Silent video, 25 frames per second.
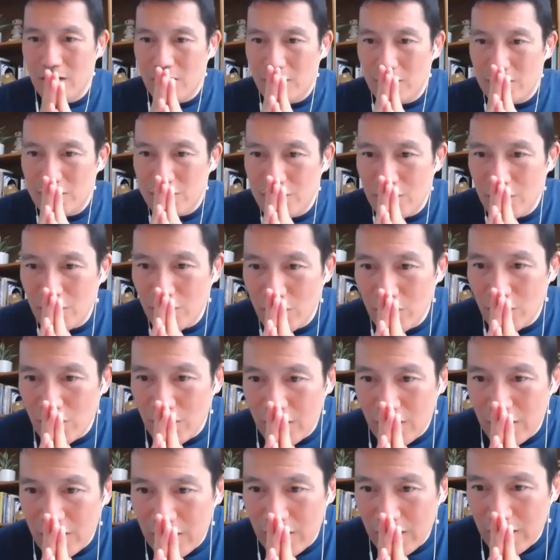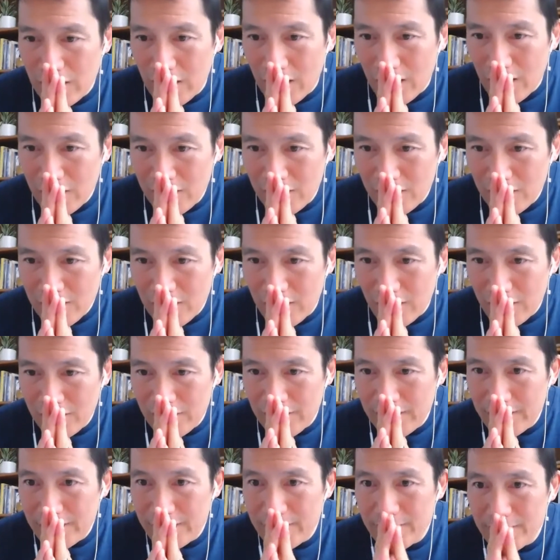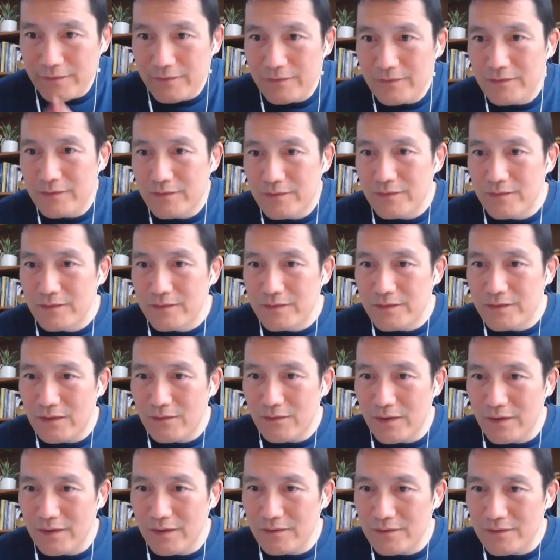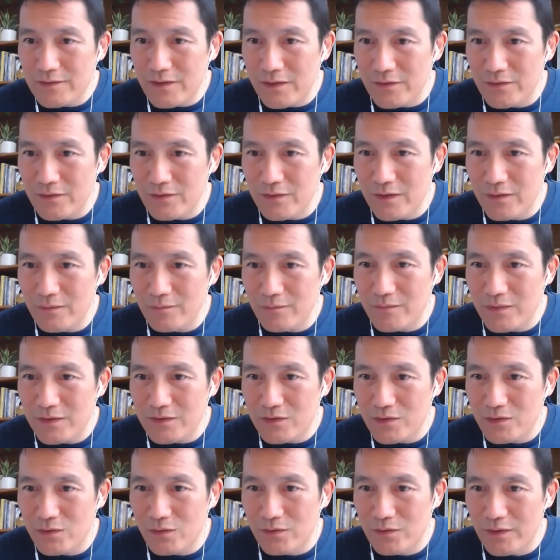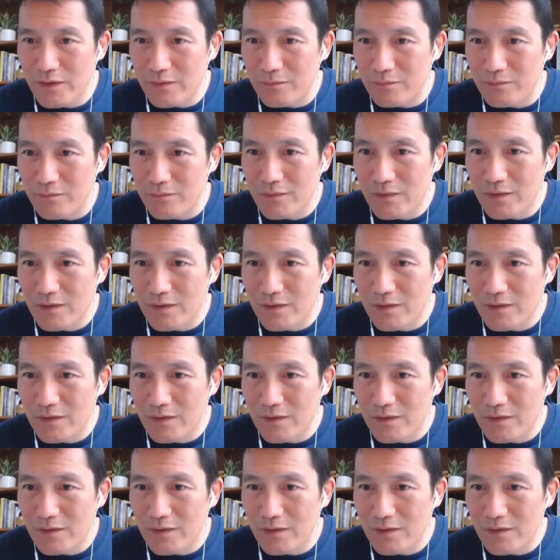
so gar- garlic, is that right? Is that your name? That's a cool name.